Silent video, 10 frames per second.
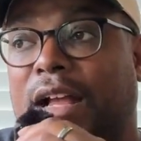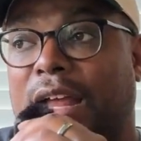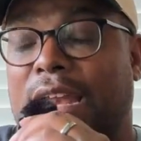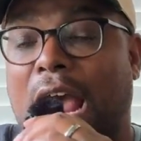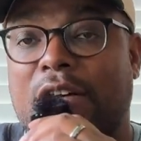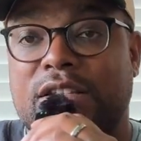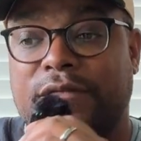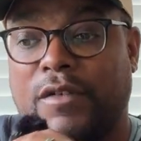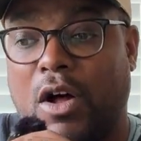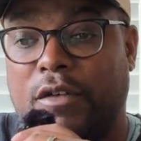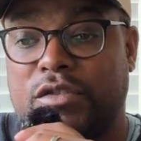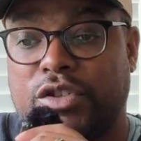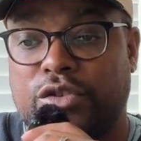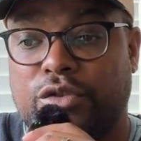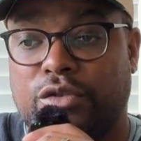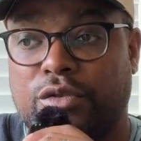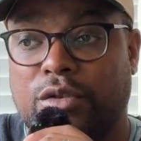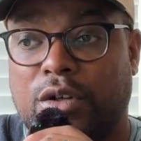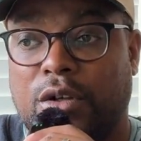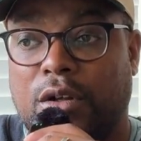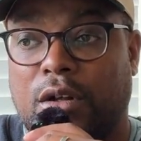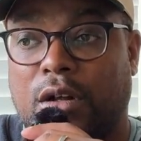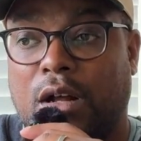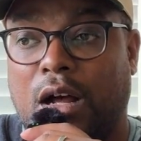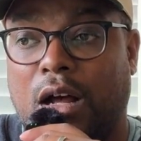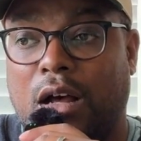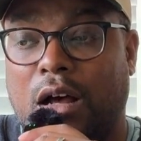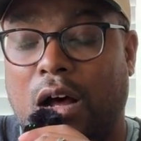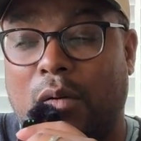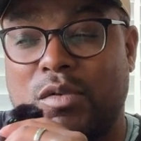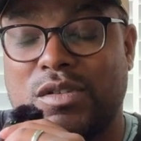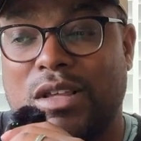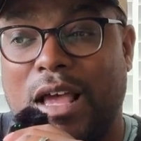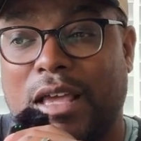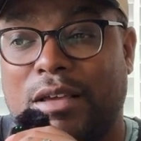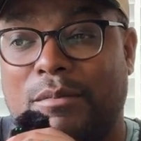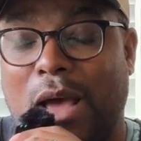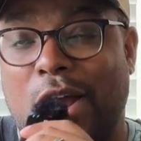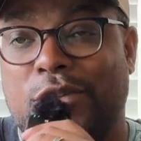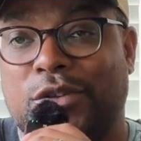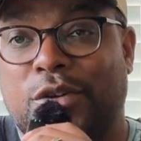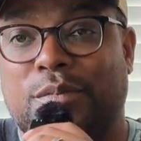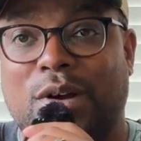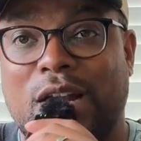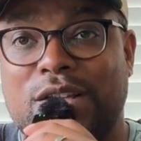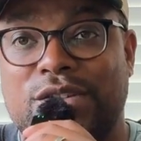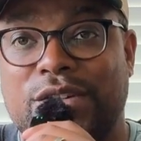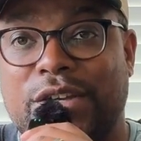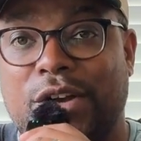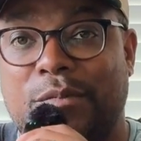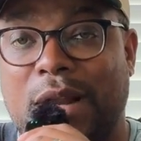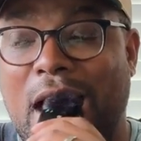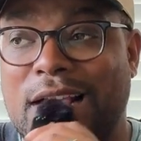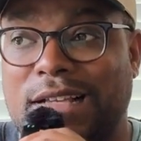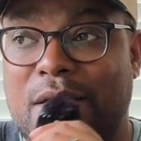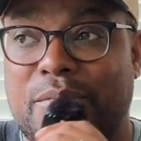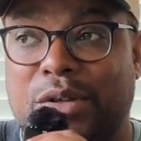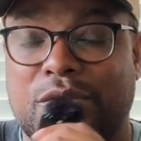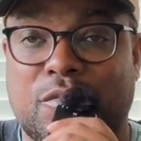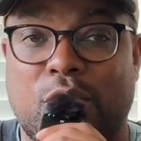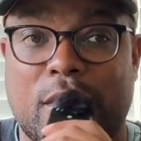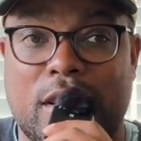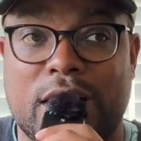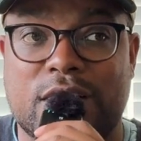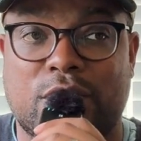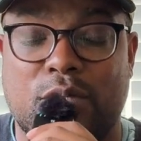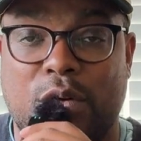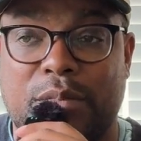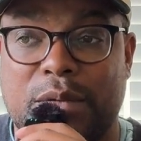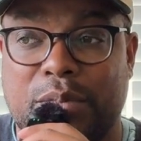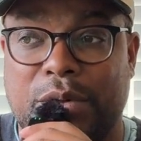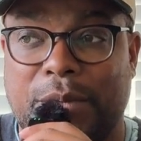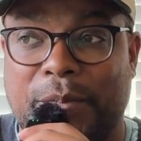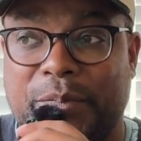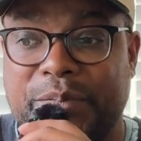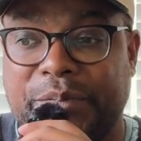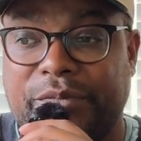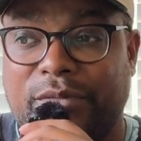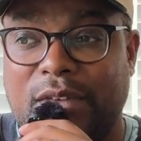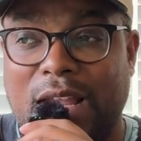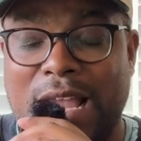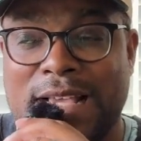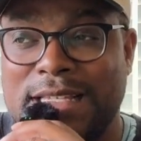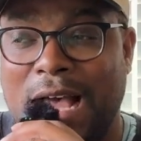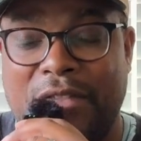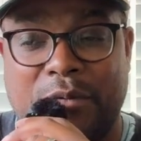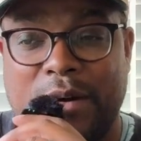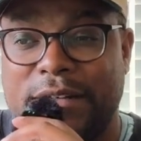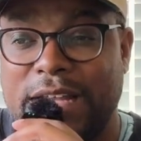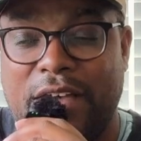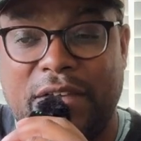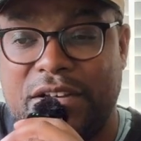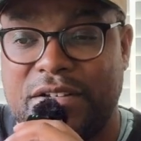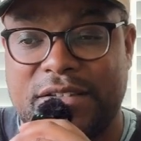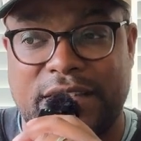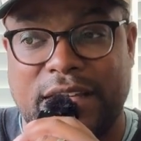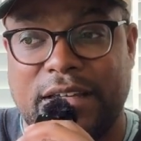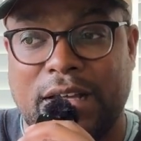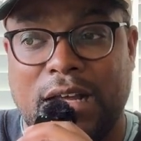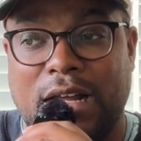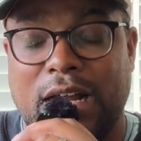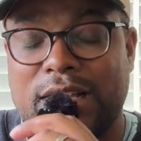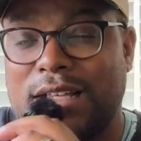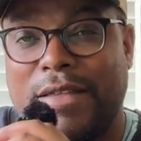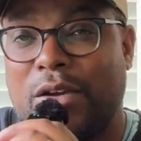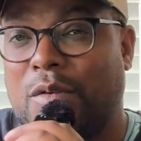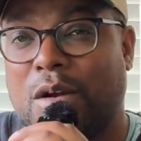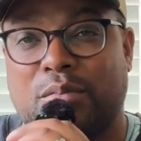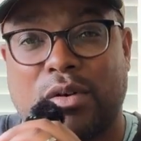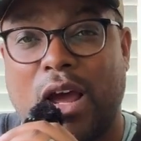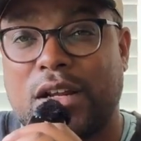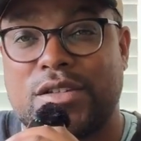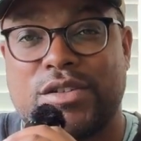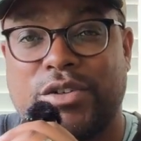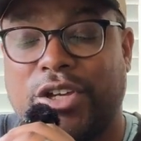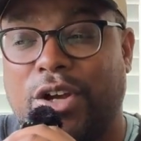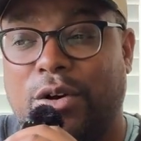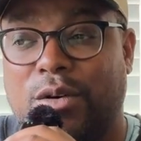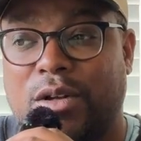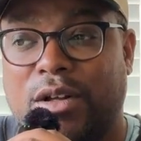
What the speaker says: And now it's evolved to almost like my own little product studio. But as I build more things for more people, it's not that we're a dev agency. It's not that we're a product studio.